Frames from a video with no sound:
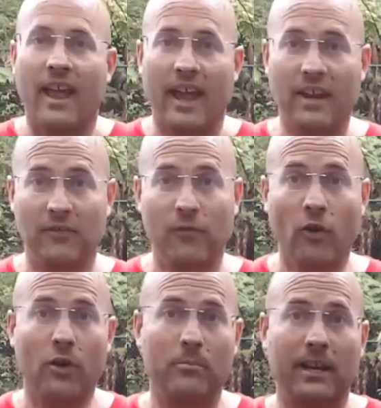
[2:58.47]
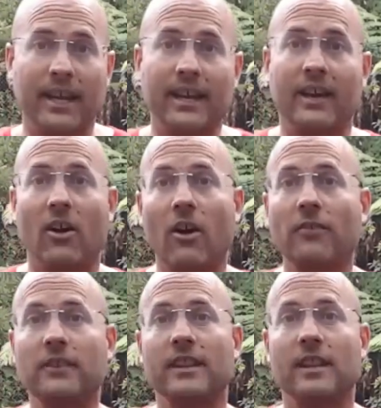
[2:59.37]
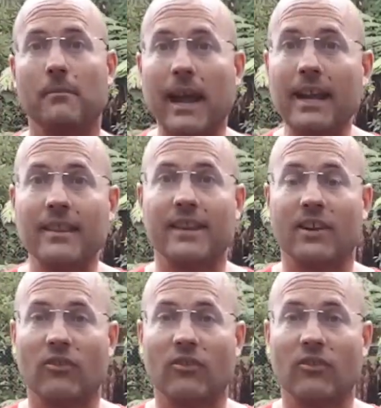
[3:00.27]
And for a beginner, often the main thing